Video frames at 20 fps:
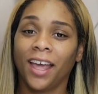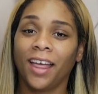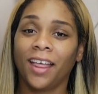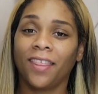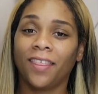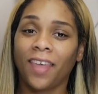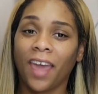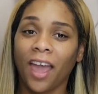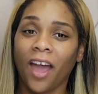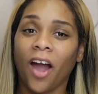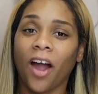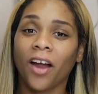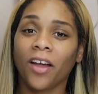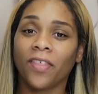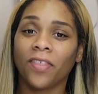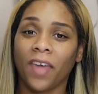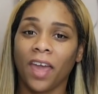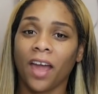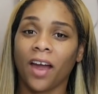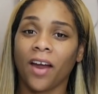They are
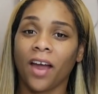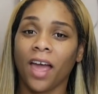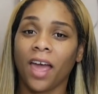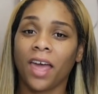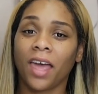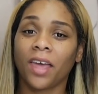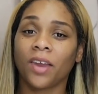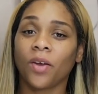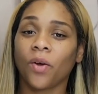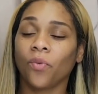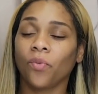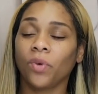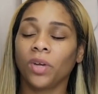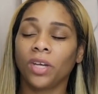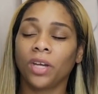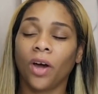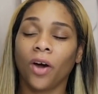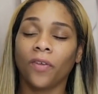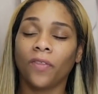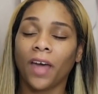there. And we
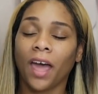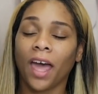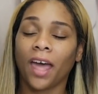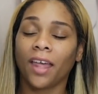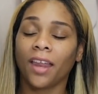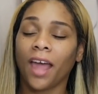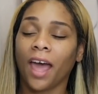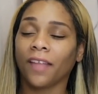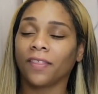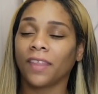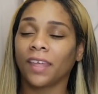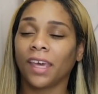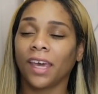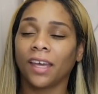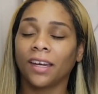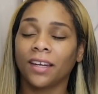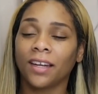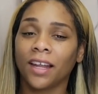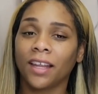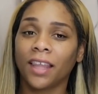know that at the
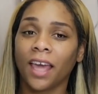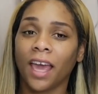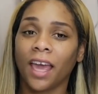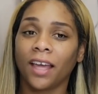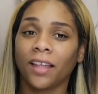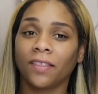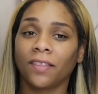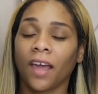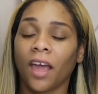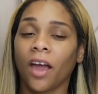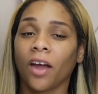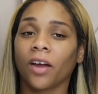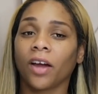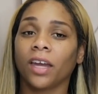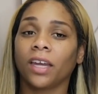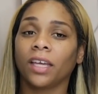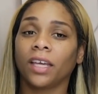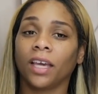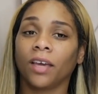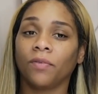end of the day, they're
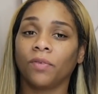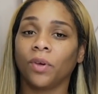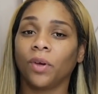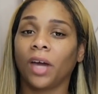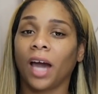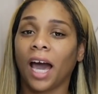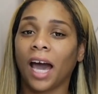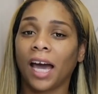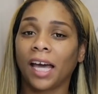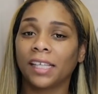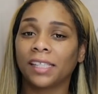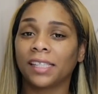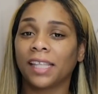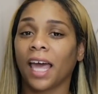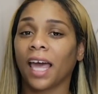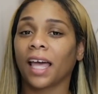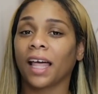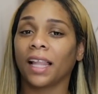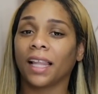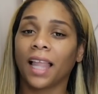going to give you guys
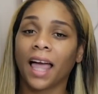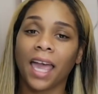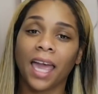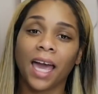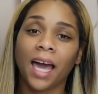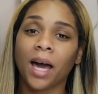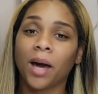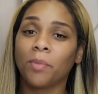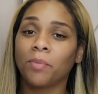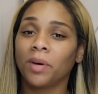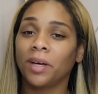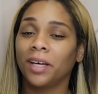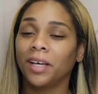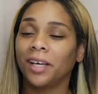that glam